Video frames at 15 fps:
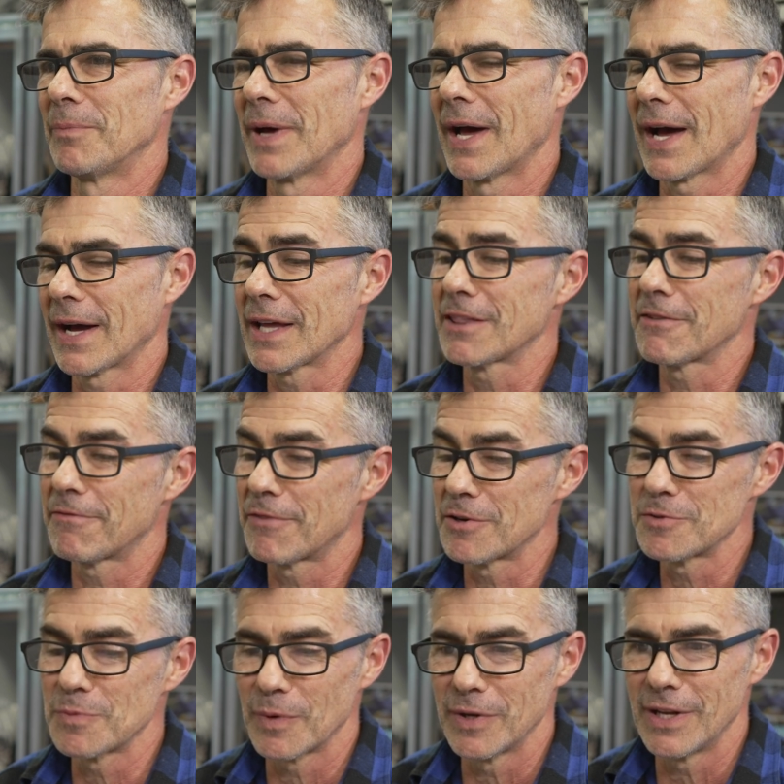but I got the
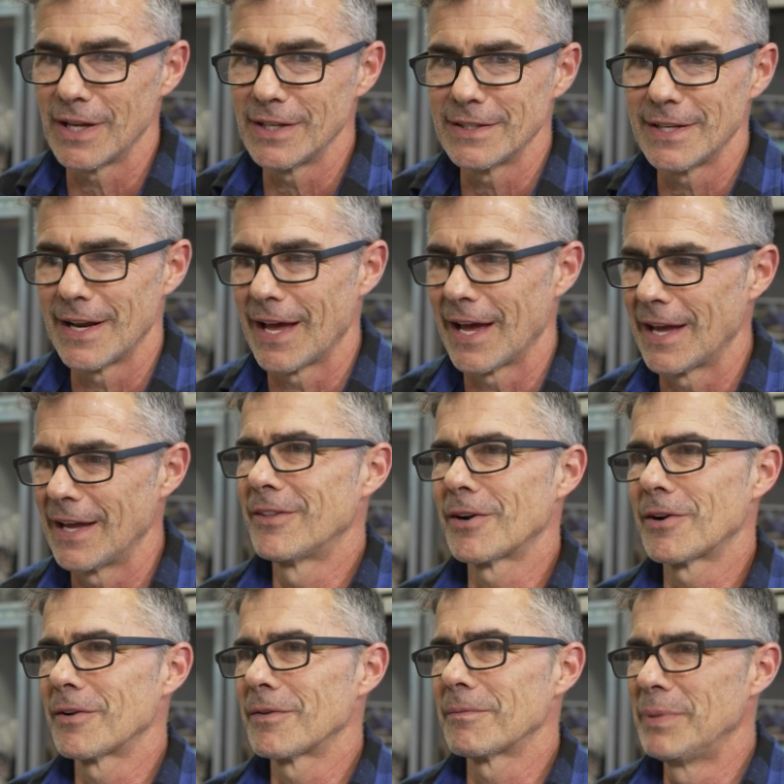first one done today.
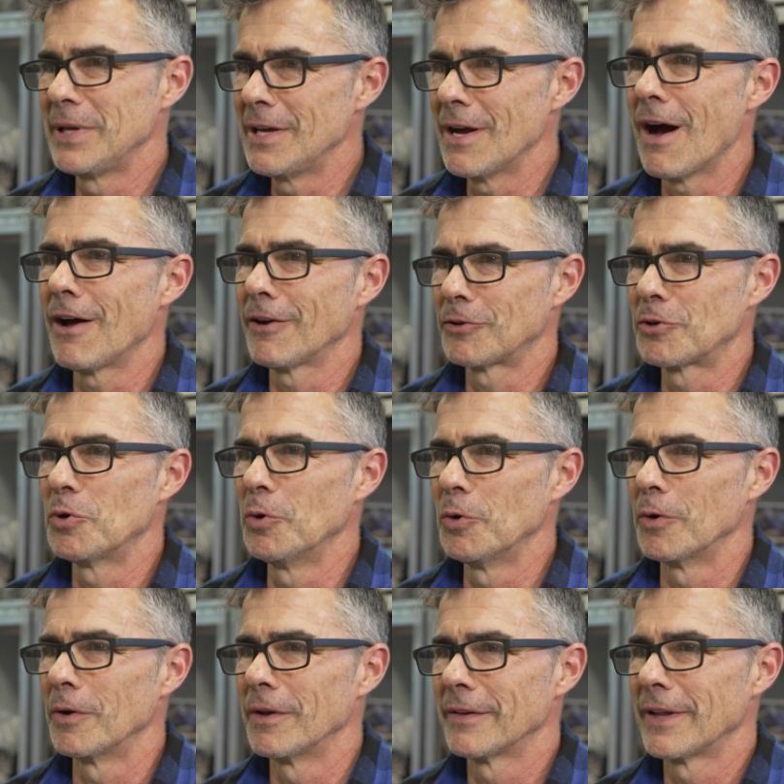They're beyond cool.